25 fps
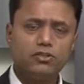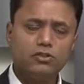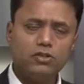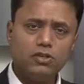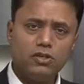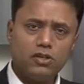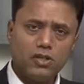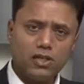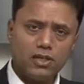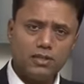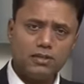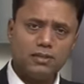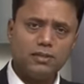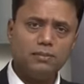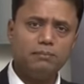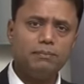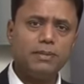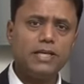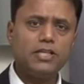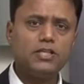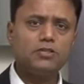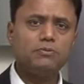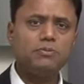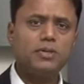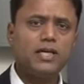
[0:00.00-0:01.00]
You got the
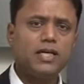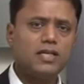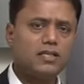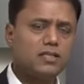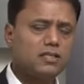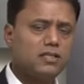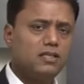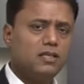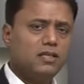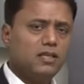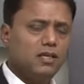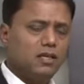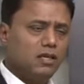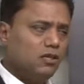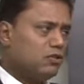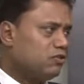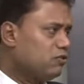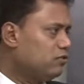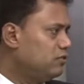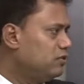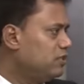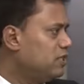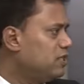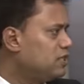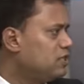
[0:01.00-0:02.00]
benchmarks.
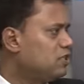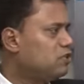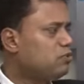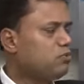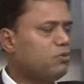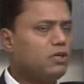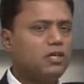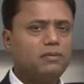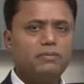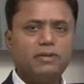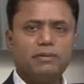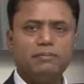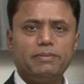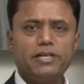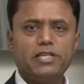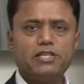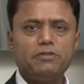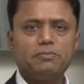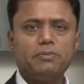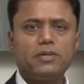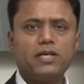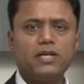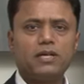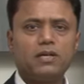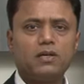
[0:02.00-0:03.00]
So this is what my
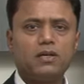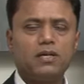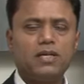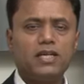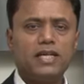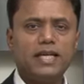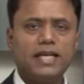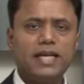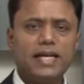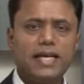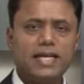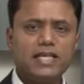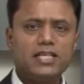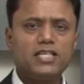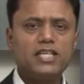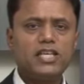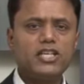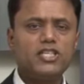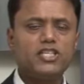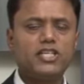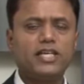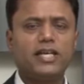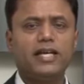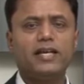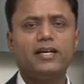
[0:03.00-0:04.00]
benchmark on against
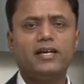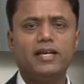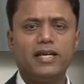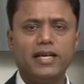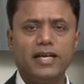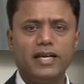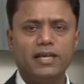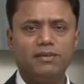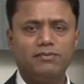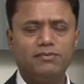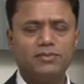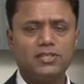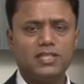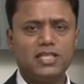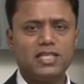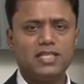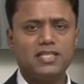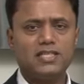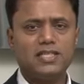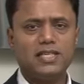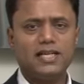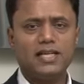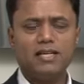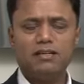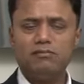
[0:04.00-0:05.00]
each KRA, which I
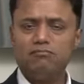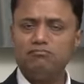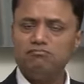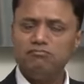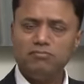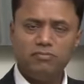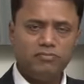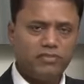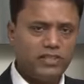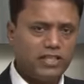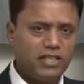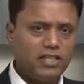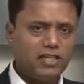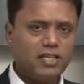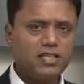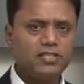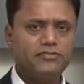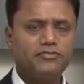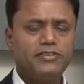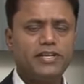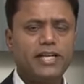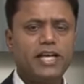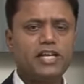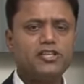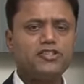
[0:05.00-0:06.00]
said, whether it is
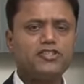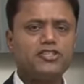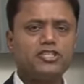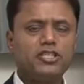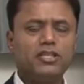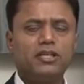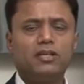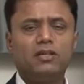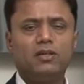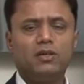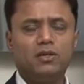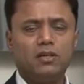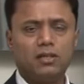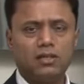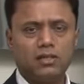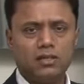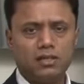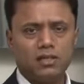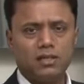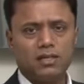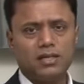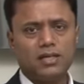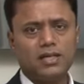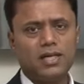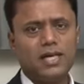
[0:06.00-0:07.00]
financial
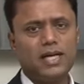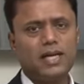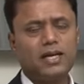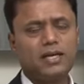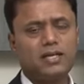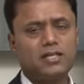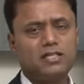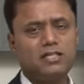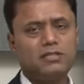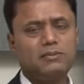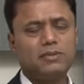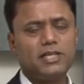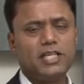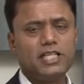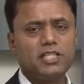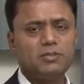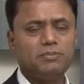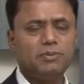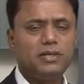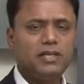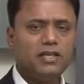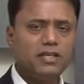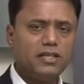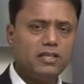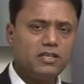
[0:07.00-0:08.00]
or customer
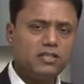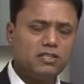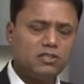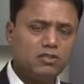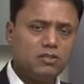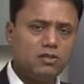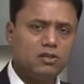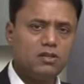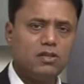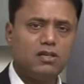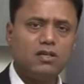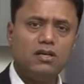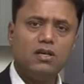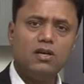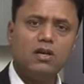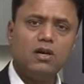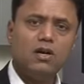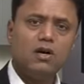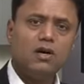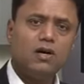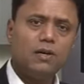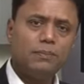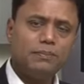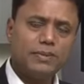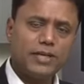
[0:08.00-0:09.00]
experience or
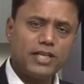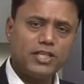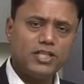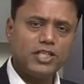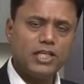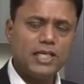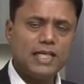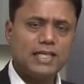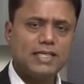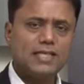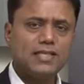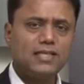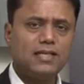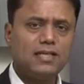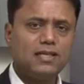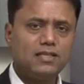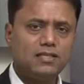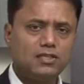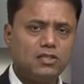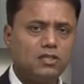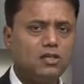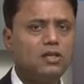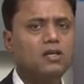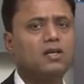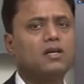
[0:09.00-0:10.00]
operational
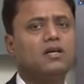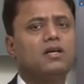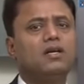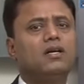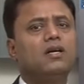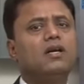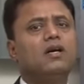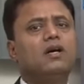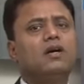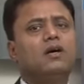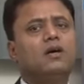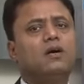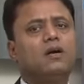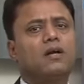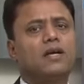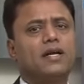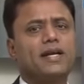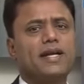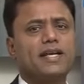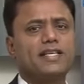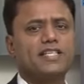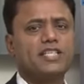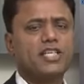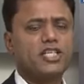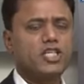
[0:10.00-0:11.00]
excellence or
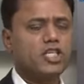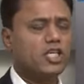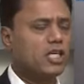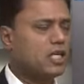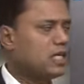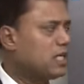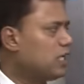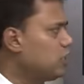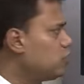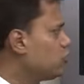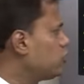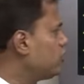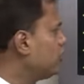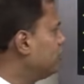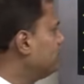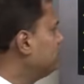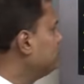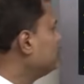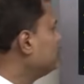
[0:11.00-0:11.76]
organizational culture.